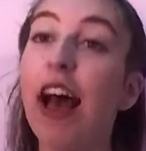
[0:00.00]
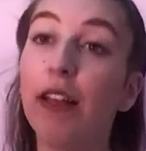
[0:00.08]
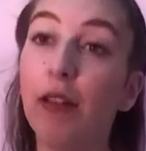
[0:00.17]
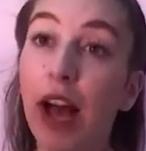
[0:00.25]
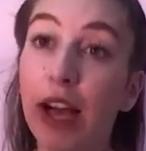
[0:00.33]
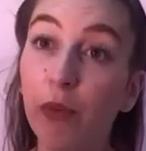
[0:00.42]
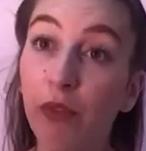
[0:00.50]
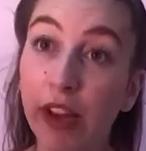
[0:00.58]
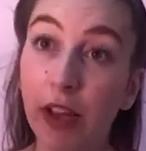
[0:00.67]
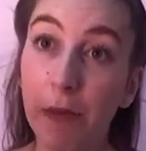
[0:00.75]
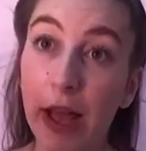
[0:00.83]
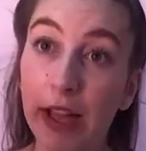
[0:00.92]
And I'd
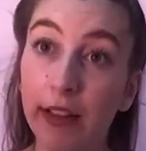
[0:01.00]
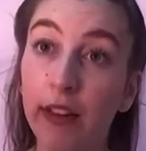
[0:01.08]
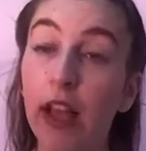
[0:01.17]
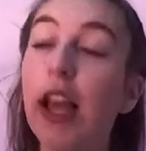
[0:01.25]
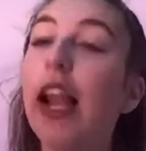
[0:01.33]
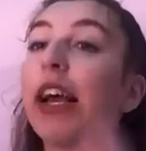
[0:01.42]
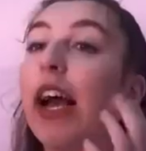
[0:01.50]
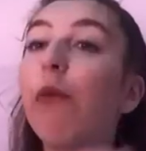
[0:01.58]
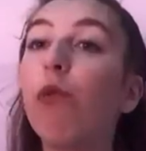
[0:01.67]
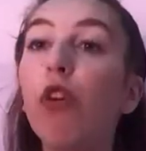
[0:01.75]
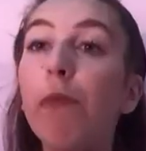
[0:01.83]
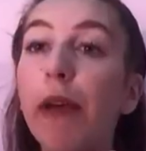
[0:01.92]
recommend, like, I
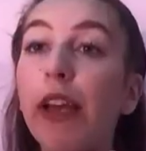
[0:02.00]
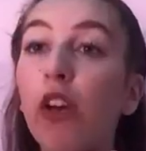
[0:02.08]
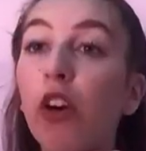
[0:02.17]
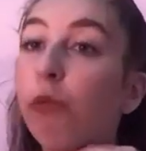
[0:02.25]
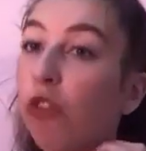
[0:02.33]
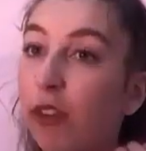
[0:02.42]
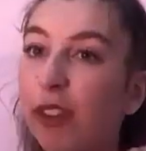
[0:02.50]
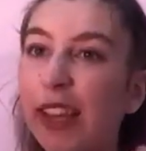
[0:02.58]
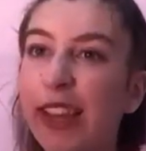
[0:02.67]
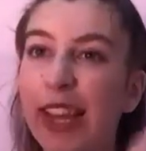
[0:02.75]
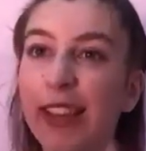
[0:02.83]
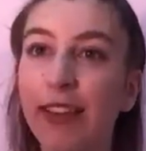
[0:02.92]
wore makeup just
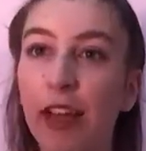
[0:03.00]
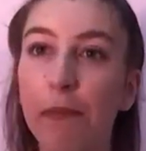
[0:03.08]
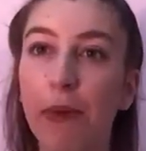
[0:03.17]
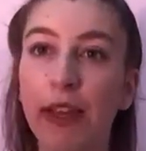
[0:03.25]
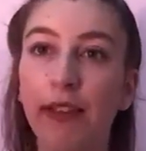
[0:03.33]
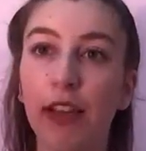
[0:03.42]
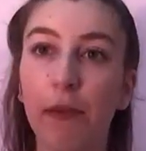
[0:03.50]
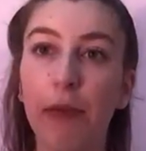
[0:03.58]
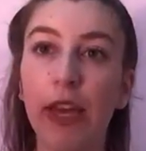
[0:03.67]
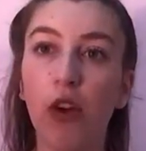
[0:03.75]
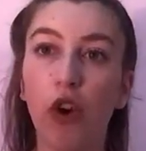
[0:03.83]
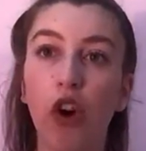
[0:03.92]
like this, like basic
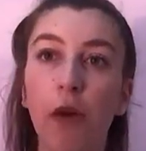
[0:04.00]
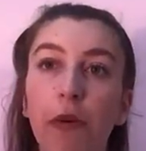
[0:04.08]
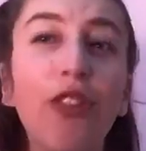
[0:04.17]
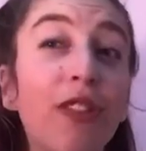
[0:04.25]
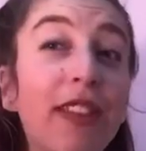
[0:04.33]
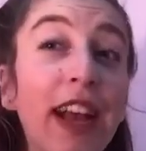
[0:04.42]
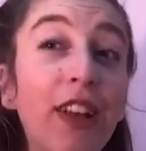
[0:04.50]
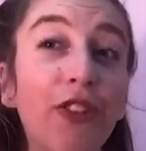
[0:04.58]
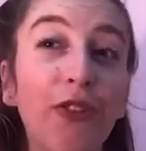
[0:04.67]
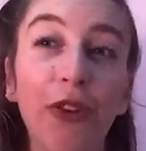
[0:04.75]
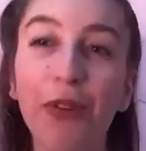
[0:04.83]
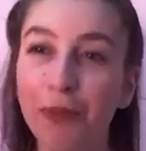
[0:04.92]
makeup, just
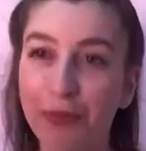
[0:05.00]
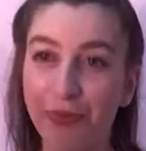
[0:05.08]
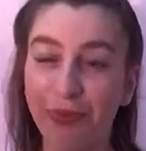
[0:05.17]
natural.